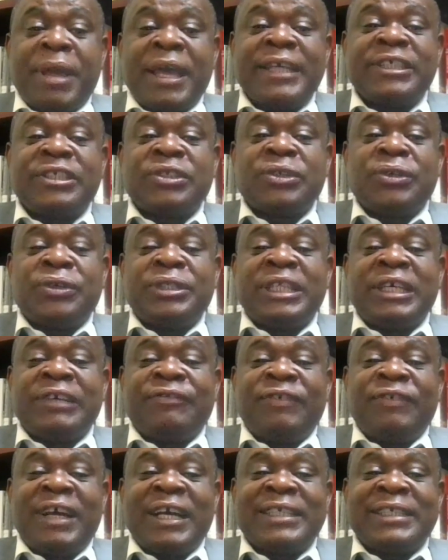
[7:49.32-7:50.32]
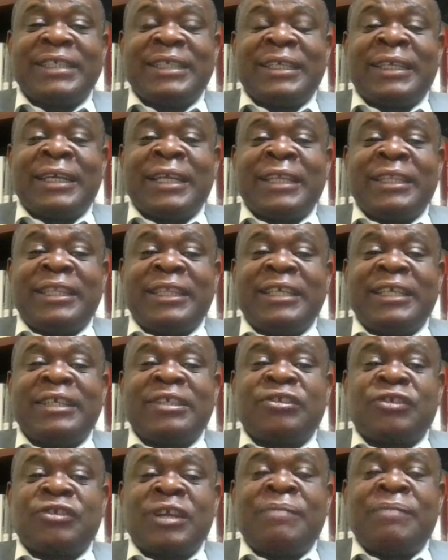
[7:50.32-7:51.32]
based on the fact that I
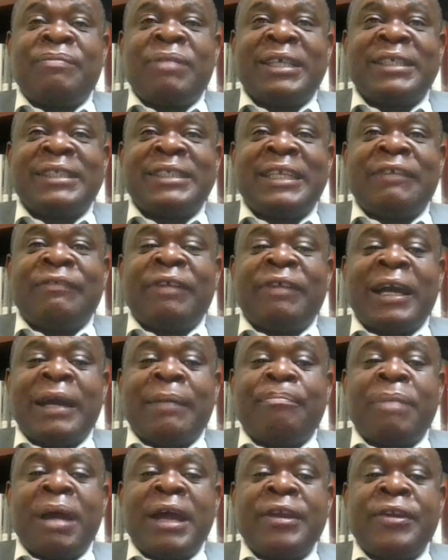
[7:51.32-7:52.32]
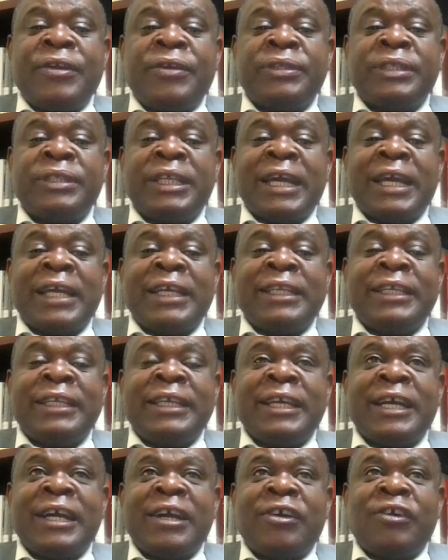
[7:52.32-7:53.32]
think Trump has never abandoned the
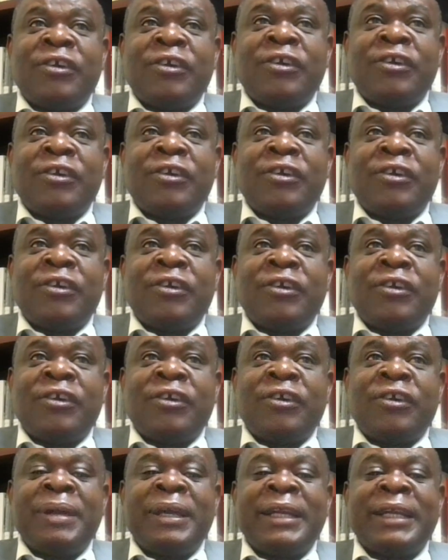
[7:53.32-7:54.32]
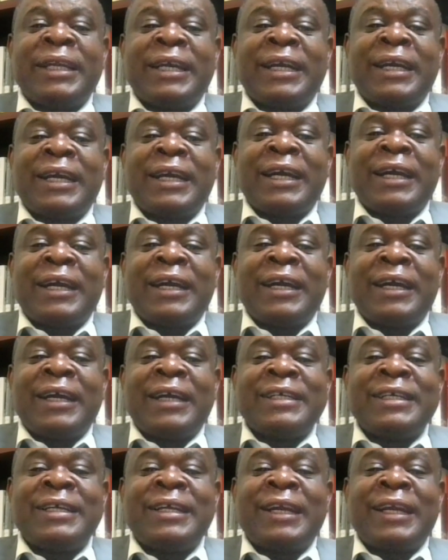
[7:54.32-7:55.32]
idea of make
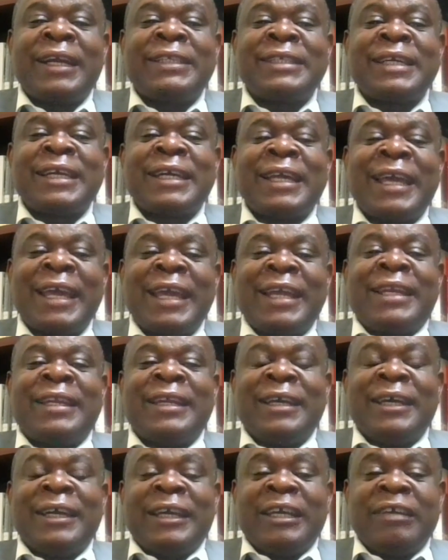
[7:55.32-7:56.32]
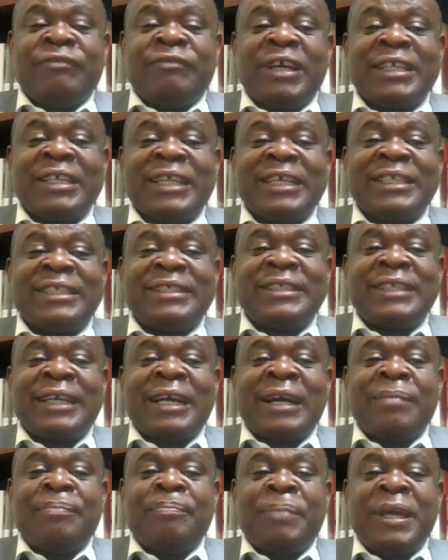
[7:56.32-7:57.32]
America great again. In fact, that's
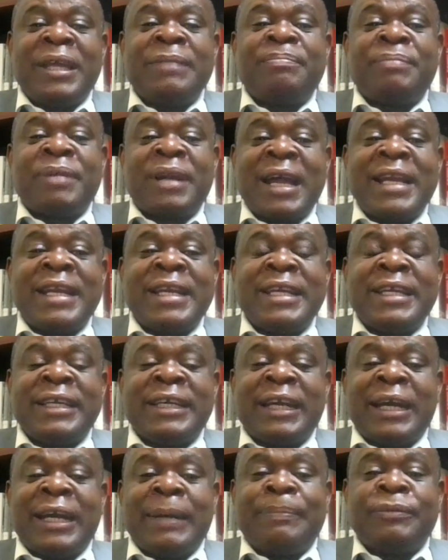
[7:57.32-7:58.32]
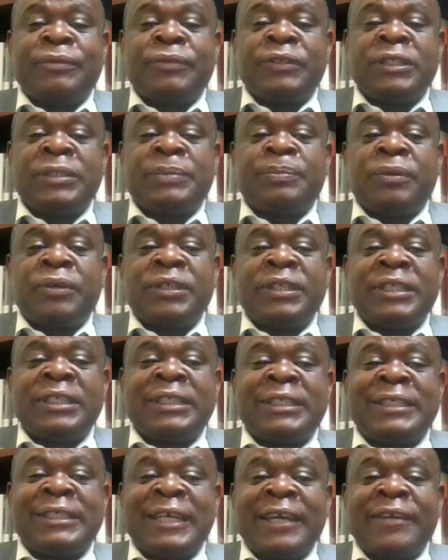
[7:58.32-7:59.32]
the campaign branding up to this point
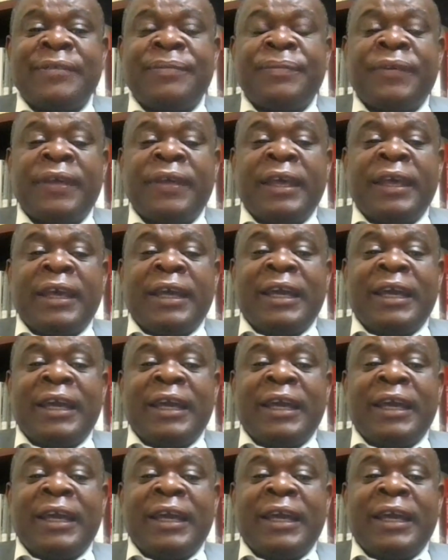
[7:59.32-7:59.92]
in time.